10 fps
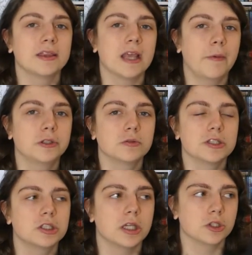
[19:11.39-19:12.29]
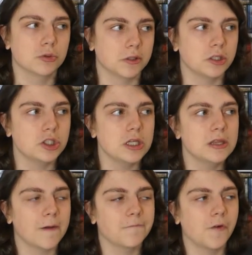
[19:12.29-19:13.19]
That was originally a trilogy
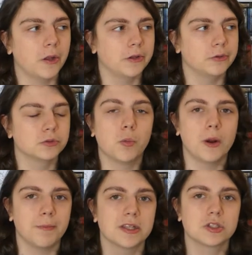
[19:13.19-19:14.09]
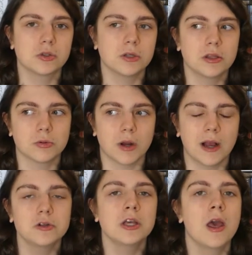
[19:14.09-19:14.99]
that follows one mystery
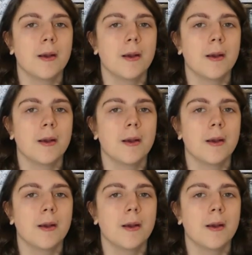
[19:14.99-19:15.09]
throughout,